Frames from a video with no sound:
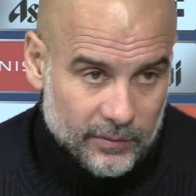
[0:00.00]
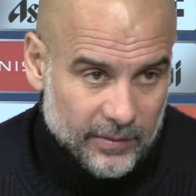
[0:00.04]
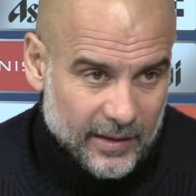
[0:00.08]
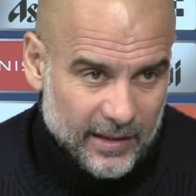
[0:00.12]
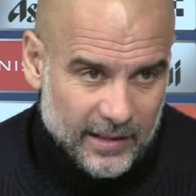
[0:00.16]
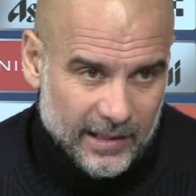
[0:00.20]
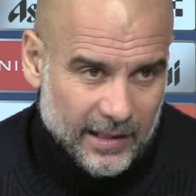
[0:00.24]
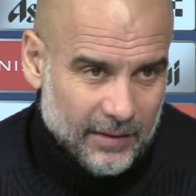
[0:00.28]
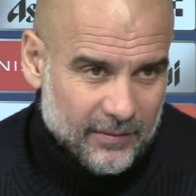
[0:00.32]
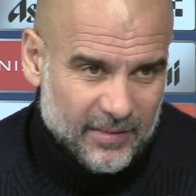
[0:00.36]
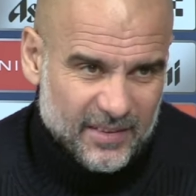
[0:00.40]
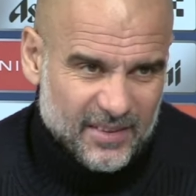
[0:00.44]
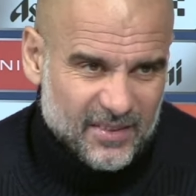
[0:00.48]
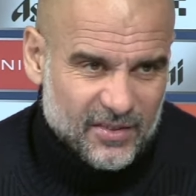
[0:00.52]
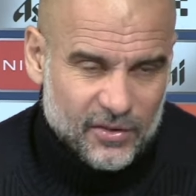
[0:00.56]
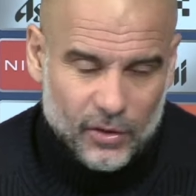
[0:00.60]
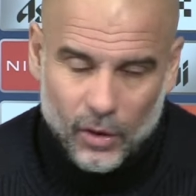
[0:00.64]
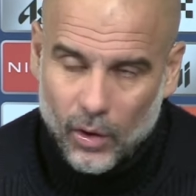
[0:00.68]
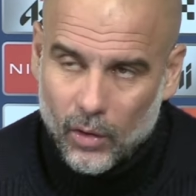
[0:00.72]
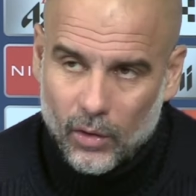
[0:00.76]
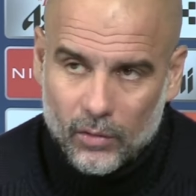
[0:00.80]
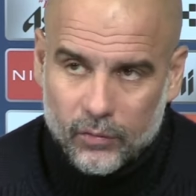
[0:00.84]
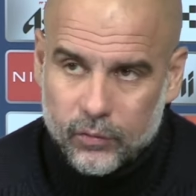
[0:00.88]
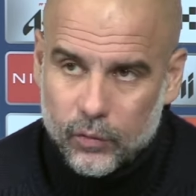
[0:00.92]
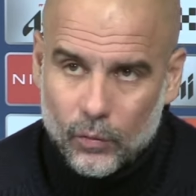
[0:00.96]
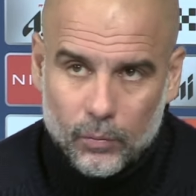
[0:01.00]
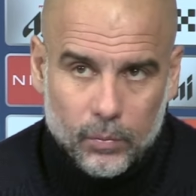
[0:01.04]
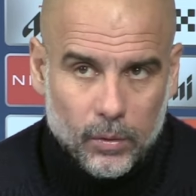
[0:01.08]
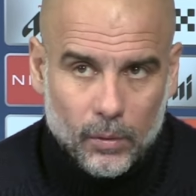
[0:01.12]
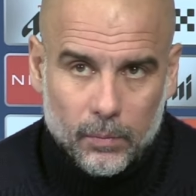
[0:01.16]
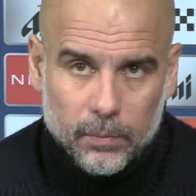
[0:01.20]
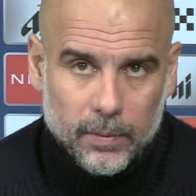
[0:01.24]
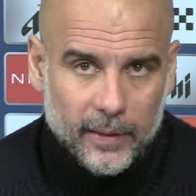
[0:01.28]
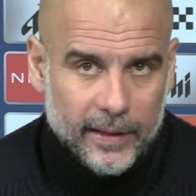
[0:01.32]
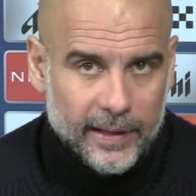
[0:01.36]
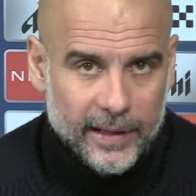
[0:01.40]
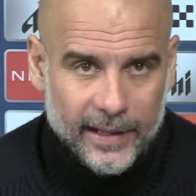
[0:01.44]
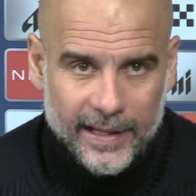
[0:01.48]
I never saw a football
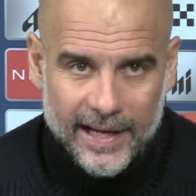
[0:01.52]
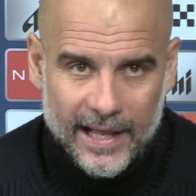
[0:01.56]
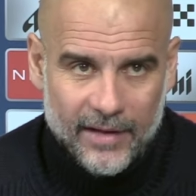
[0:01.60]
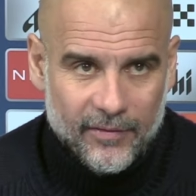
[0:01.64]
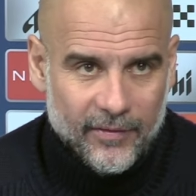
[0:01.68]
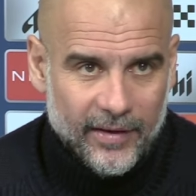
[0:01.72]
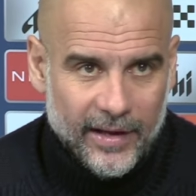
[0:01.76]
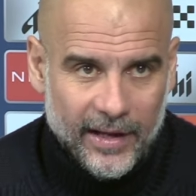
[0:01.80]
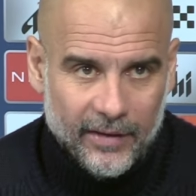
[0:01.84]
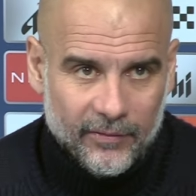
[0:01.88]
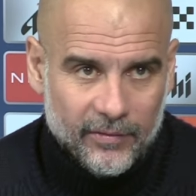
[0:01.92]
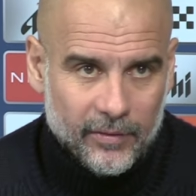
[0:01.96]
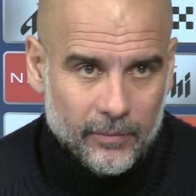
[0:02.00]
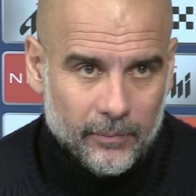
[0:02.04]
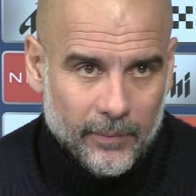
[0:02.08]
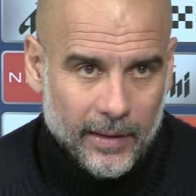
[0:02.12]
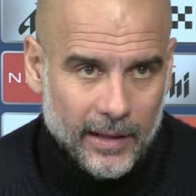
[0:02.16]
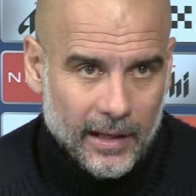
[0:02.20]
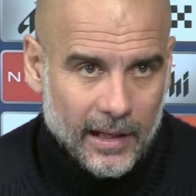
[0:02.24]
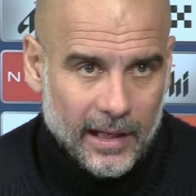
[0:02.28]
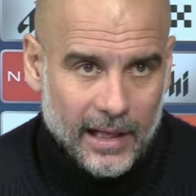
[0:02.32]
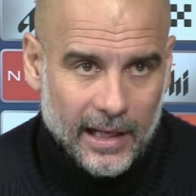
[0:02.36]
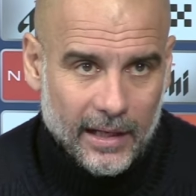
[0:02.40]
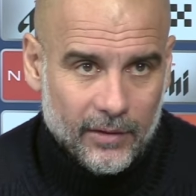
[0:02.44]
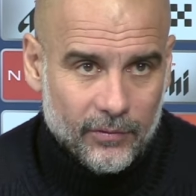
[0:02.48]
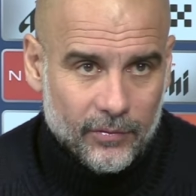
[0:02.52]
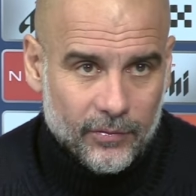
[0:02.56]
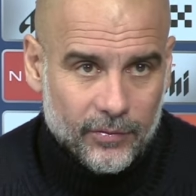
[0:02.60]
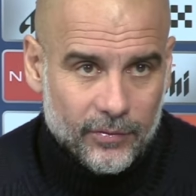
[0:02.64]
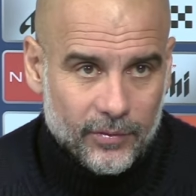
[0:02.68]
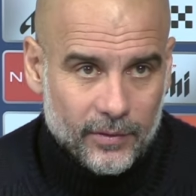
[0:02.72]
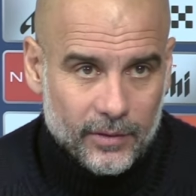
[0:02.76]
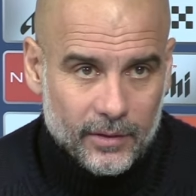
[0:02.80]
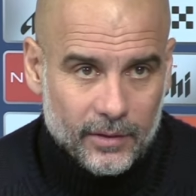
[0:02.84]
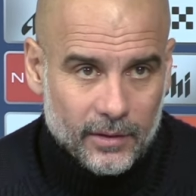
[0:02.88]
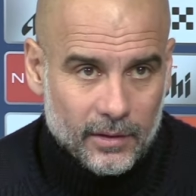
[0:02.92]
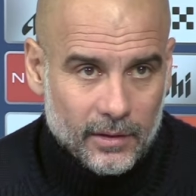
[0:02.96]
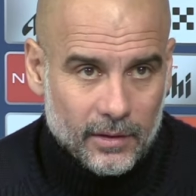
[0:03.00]
player, never ever in my life,
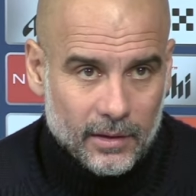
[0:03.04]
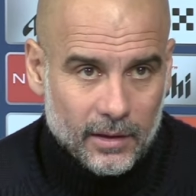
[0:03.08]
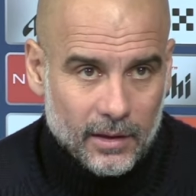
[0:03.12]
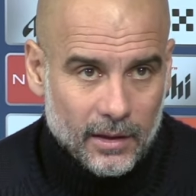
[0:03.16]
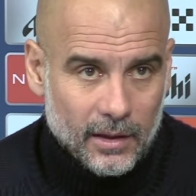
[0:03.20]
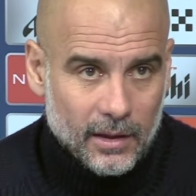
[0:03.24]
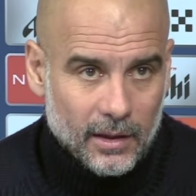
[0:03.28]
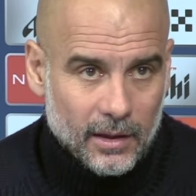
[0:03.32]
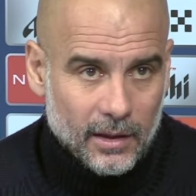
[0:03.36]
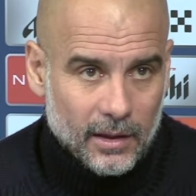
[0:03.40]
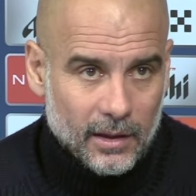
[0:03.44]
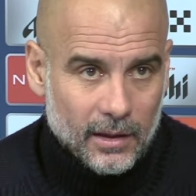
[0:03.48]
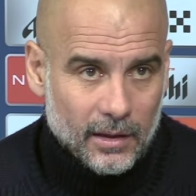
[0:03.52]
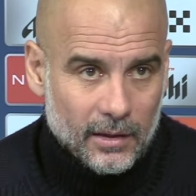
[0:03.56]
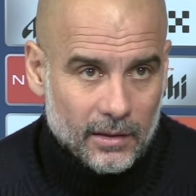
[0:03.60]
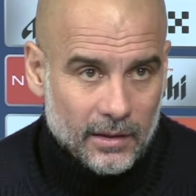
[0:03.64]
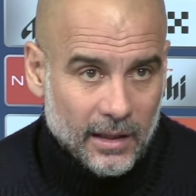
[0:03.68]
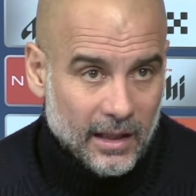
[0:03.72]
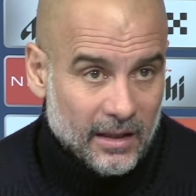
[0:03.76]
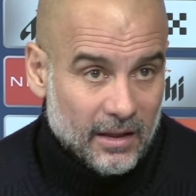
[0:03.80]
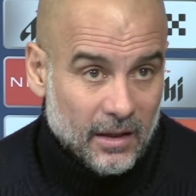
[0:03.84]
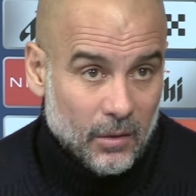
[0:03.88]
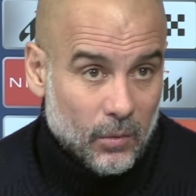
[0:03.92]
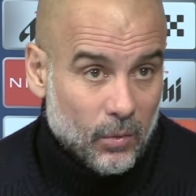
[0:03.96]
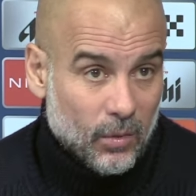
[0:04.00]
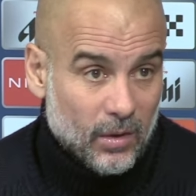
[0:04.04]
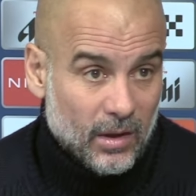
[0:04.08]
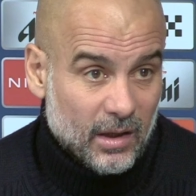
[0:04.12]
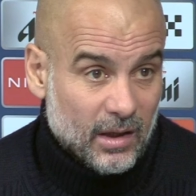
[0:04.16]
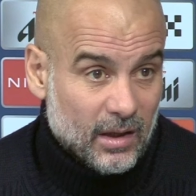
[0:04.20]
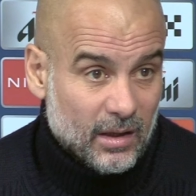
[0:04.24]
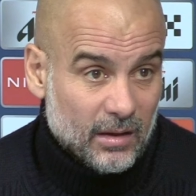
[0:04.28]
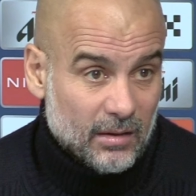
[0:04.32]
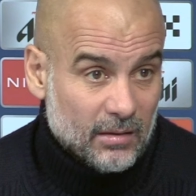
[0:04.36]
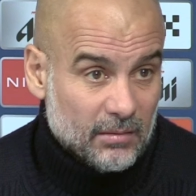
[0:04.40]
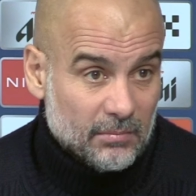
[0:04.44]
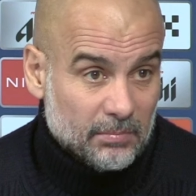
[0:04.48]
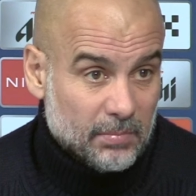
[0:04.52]
that they want
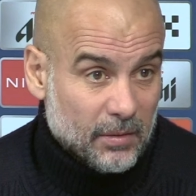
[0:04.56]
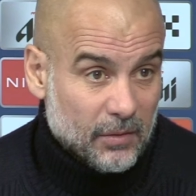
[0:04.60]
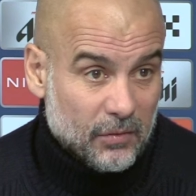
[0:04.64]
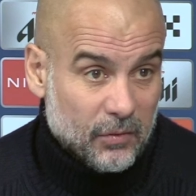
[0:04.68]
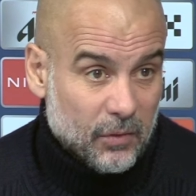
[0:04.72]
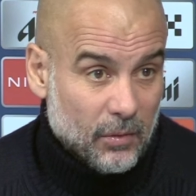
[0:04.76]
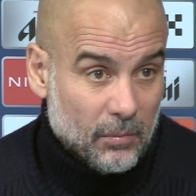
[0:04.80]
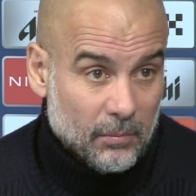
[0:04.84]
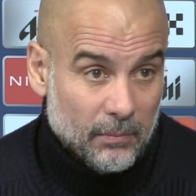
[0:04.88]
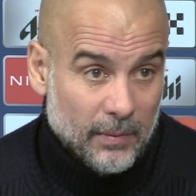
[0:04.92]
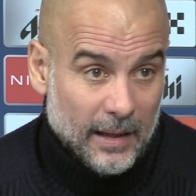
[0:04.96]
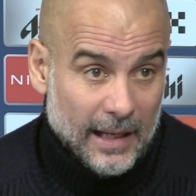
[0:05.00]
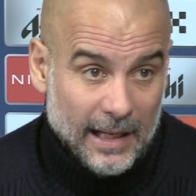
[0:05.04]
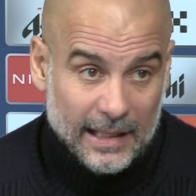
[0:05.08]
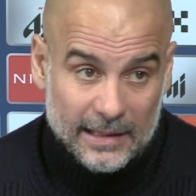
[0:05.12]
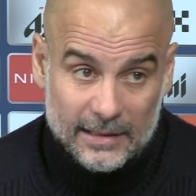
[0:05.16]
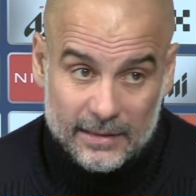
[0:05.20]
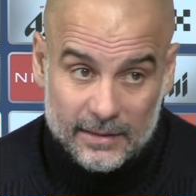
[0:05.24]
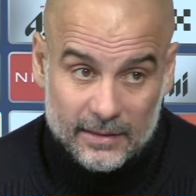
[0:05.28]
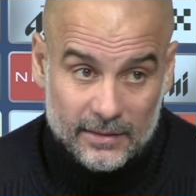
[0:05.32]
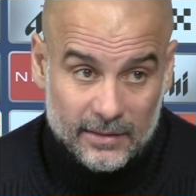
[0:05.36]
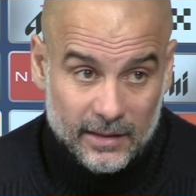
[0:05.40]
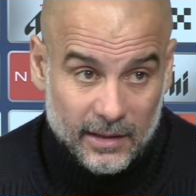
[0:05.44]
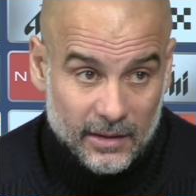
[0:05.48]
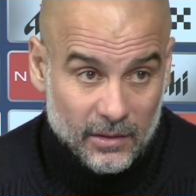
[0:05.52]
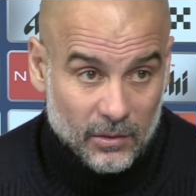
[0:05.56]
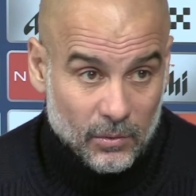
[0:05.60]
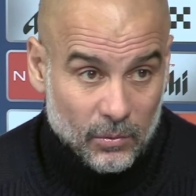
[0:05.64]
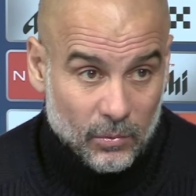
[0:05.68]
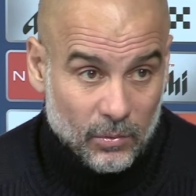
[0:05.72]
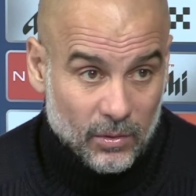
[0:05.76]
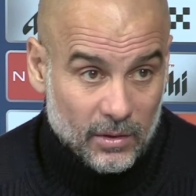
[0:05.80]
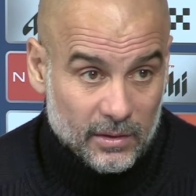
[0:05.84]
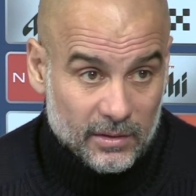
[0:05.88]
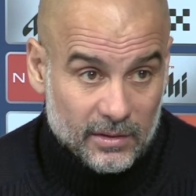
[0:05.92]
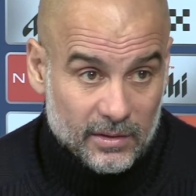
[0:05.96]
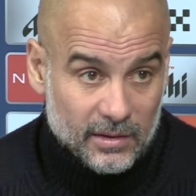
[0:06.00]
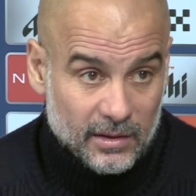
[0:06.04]
to perform bad. They don't
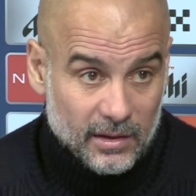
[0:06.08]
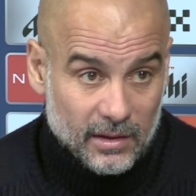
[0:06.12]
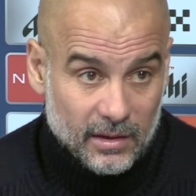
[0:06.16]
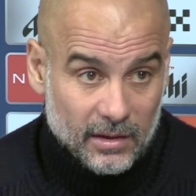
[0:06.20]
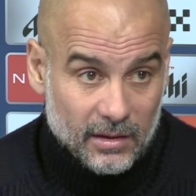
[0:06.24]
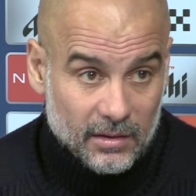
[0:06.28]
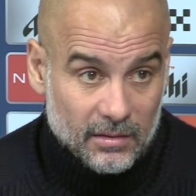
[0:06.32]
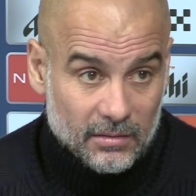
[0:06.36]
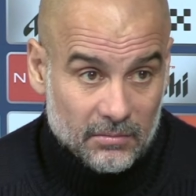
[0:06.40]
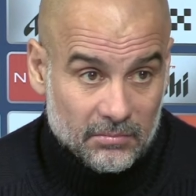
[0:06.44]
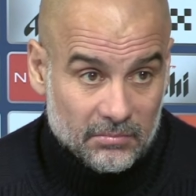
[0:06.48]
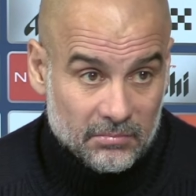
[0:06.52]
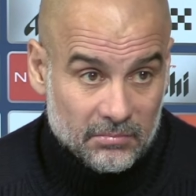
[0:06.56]
want to,